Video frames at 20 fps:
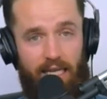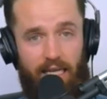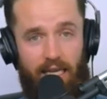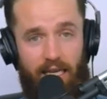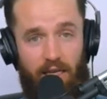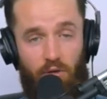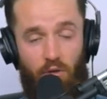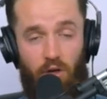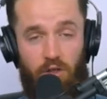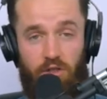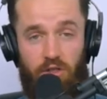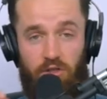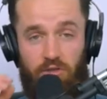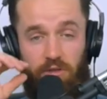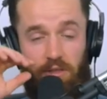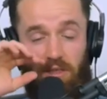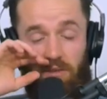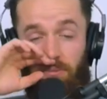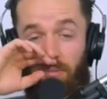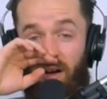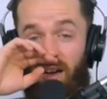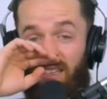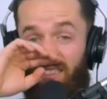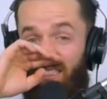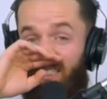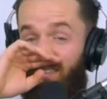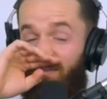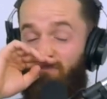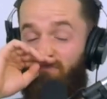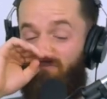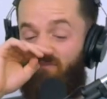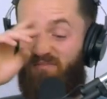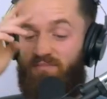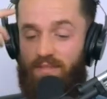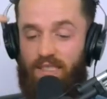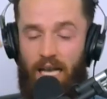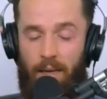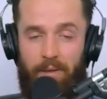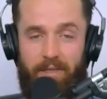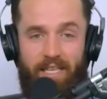I crushed the streets of Boston.
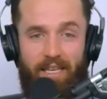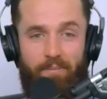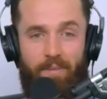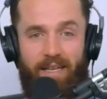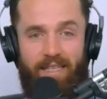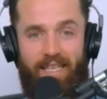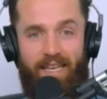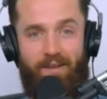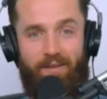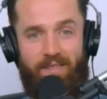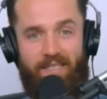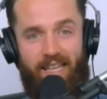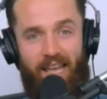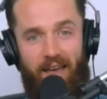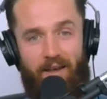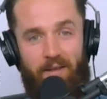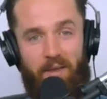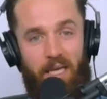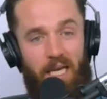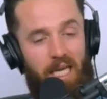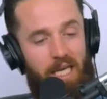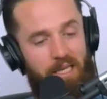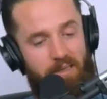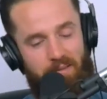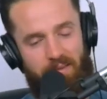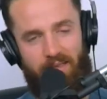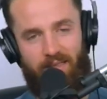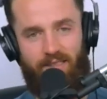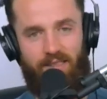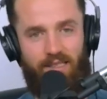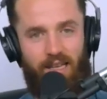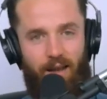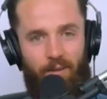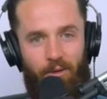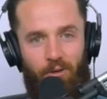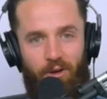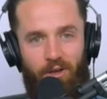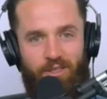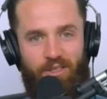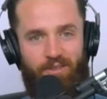Time to take my talents to LA. Time
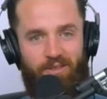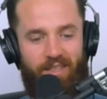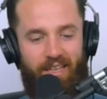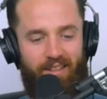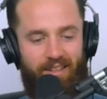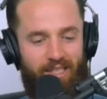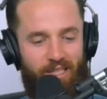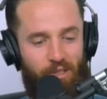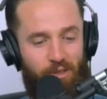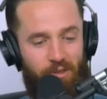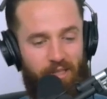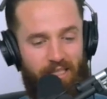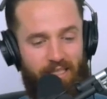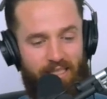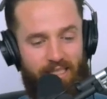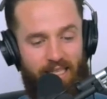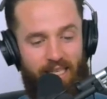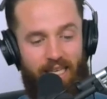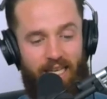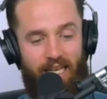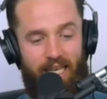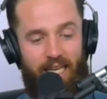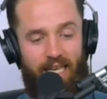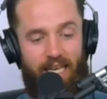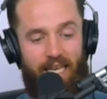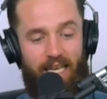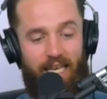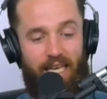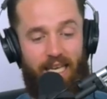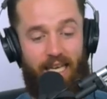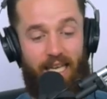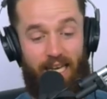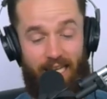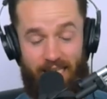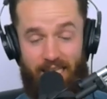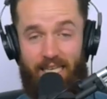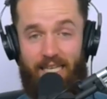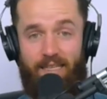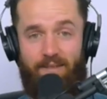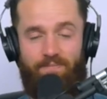to crush those LA streets. And I
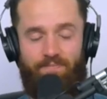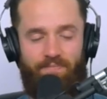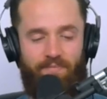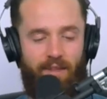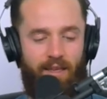did.